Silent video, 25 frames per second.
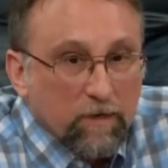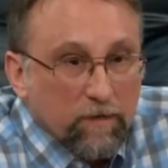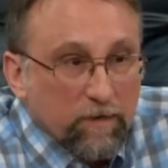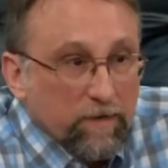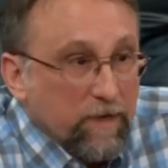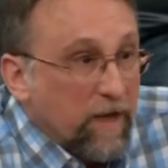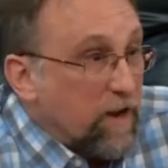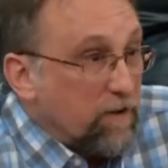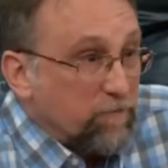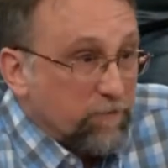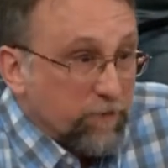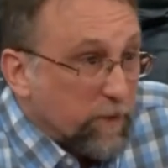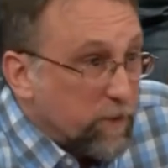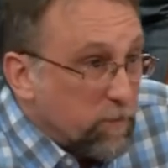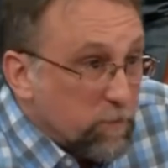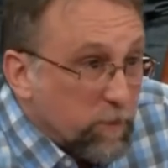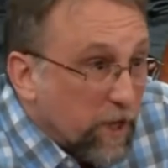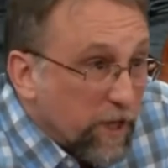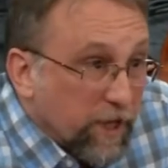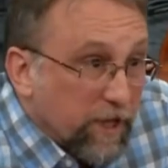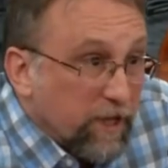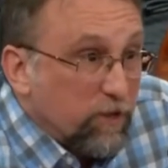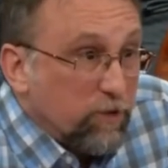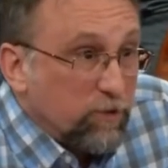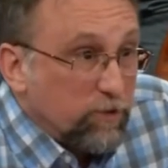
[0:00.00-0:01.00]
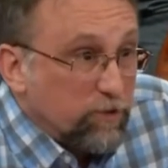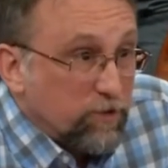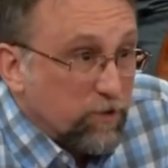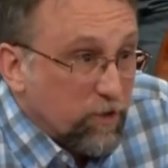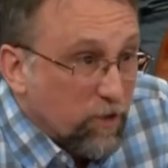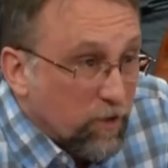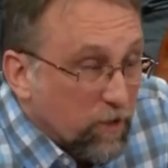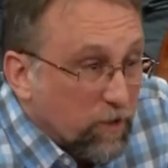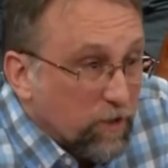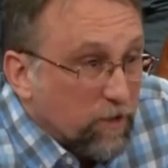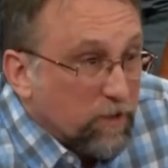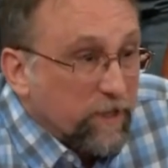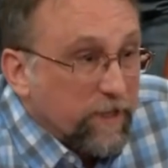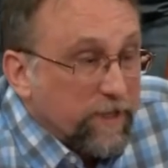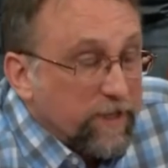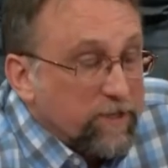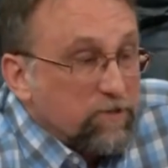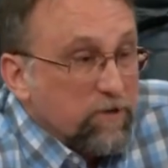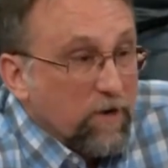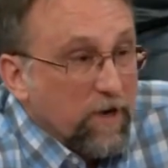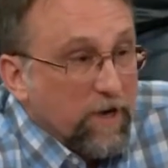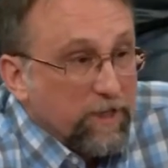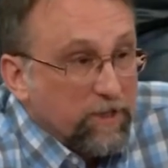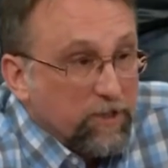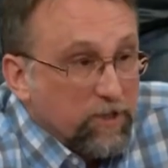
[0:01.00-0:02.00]
everybody who's currently
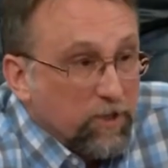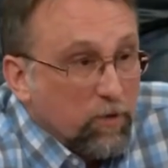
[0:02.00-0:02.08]
trying to